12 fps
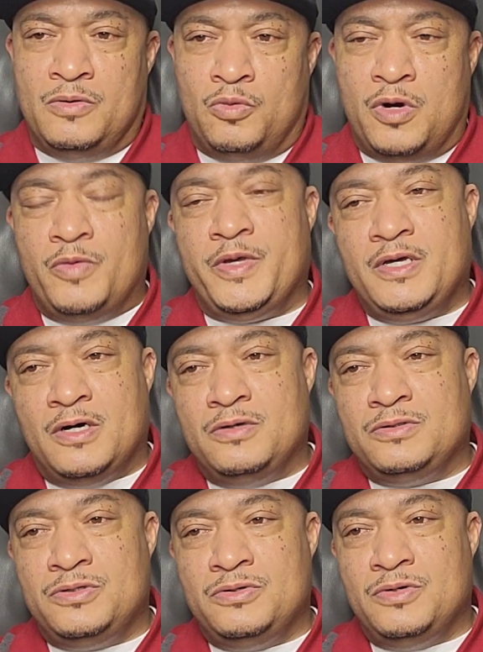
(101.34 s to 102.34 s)
where we
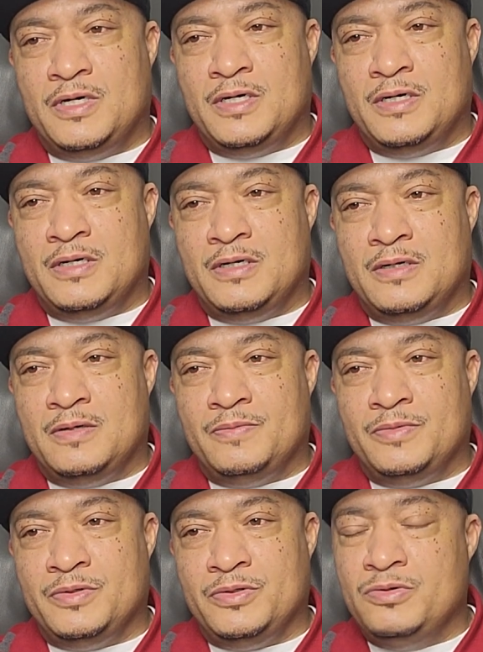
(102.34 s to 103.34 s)
go
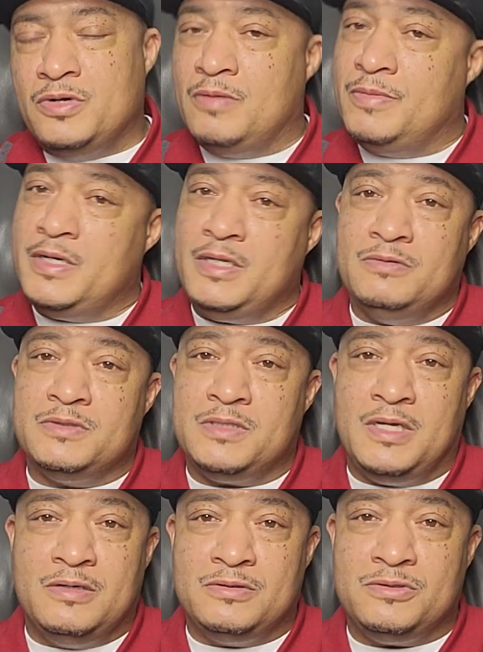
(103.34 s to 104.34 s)
to, money
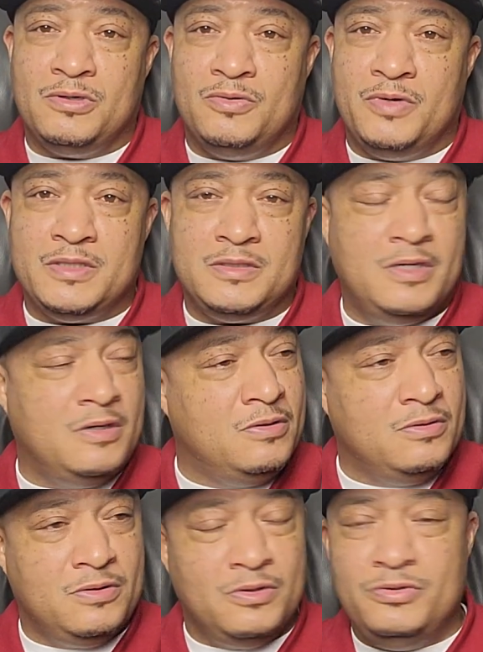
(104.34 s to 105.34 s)
was low. So it wasn't
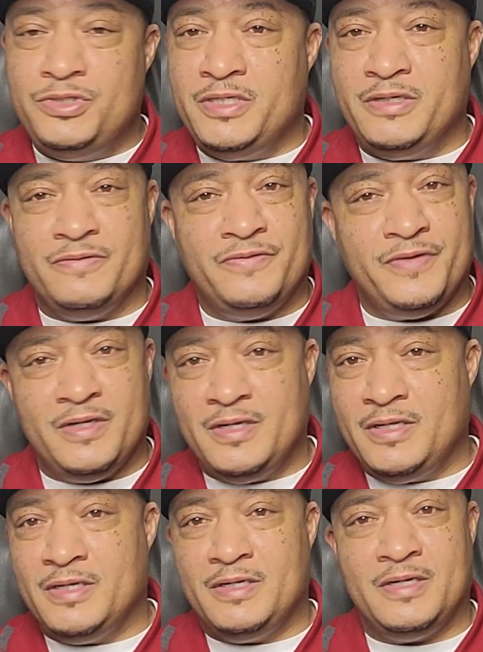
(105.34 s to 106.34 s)
no Gucci and
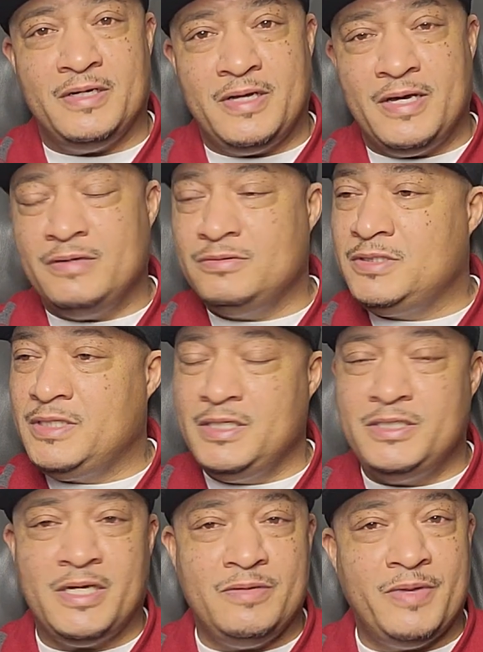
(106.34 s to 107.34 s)
Fendi or none of that. It was
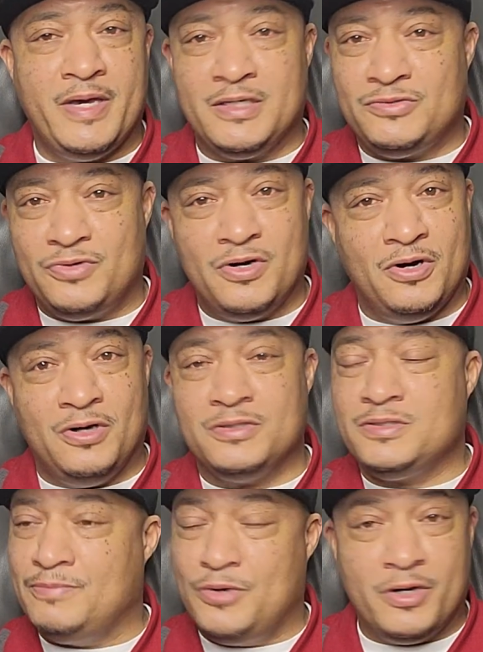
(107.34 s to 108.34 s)
TJ Maxx,
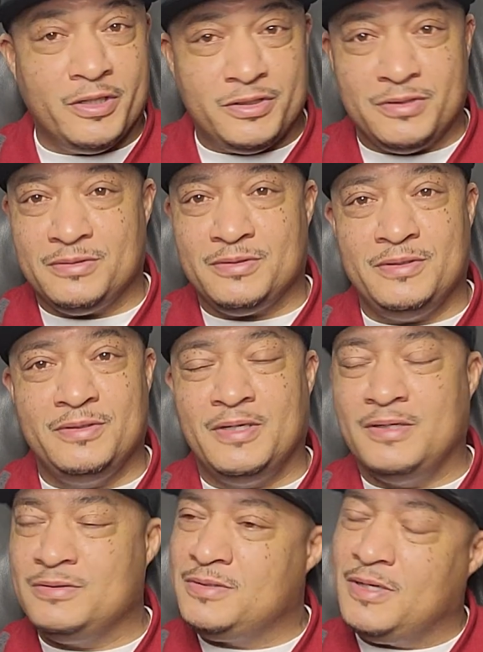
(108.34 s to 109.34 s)
Ross, Marshalls,
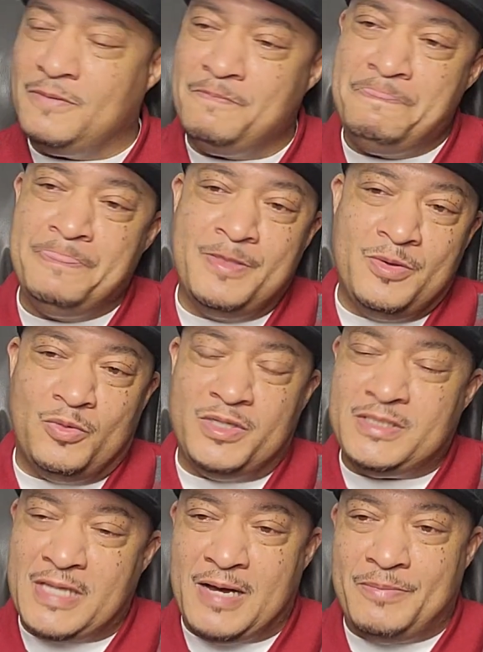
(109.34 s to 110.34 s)
so
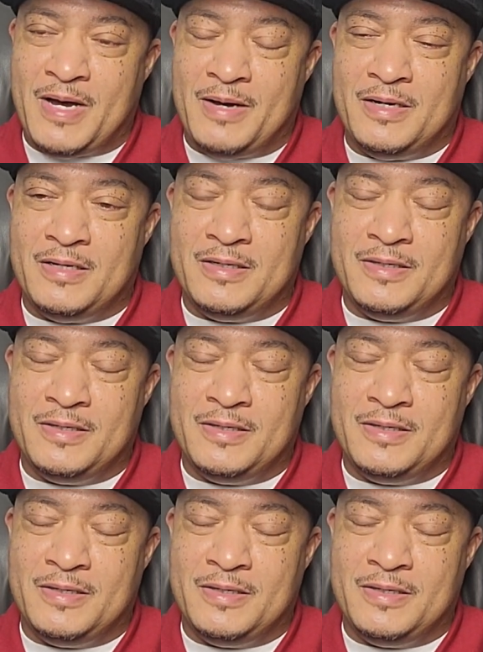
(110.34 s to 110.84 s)
we stopped by